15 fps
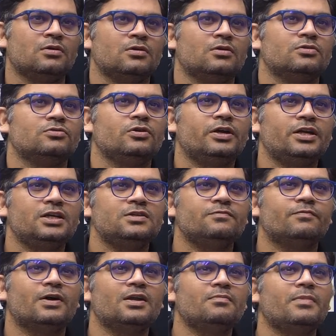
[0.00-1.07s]
So it is
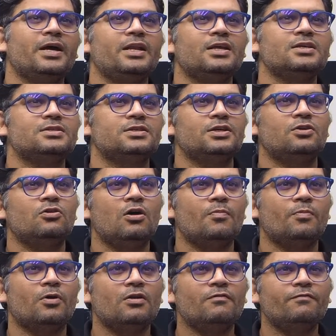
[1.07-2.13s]
1 minus 0
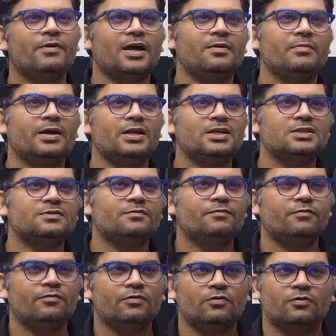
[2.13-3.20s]
upon 5 minus
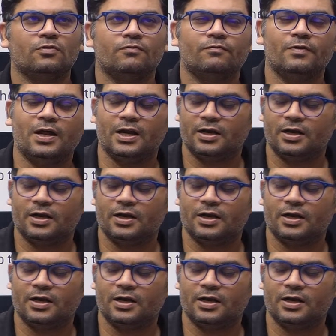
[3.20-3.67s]
4, 1.